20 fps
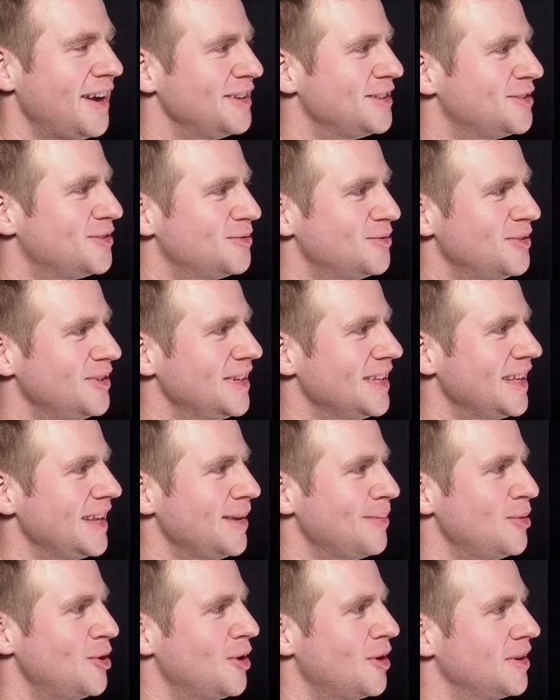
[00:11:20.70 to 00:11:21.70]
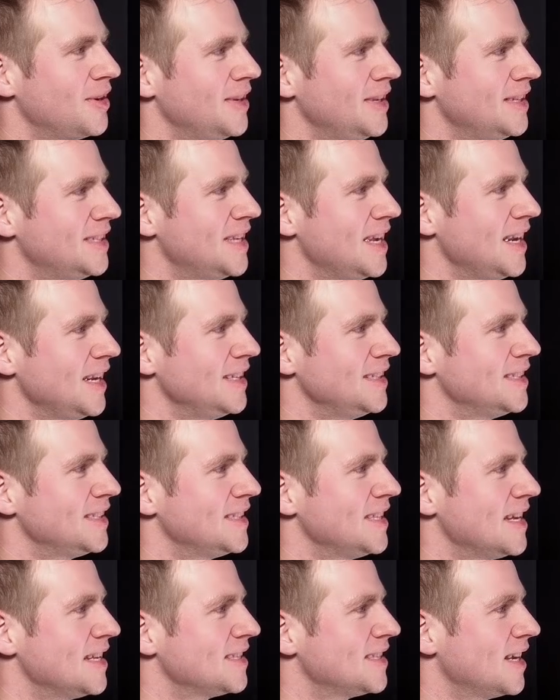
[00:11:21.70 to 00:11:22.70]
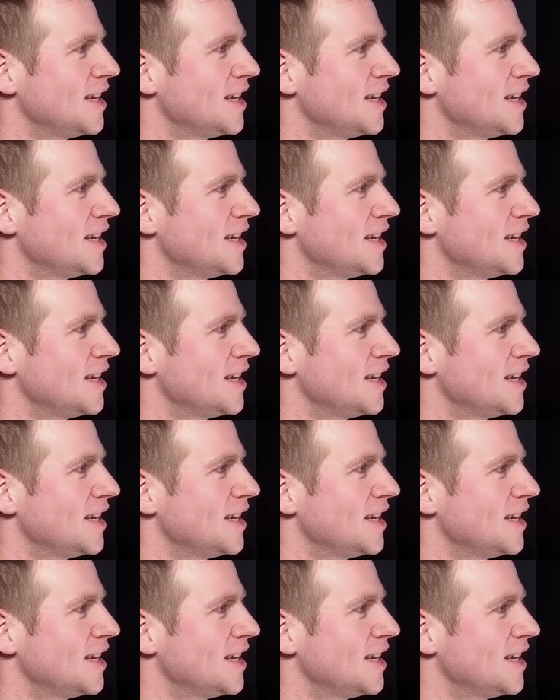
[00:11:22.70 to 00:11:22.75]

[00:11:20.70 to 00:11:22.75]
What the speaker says: I really am not intending to sound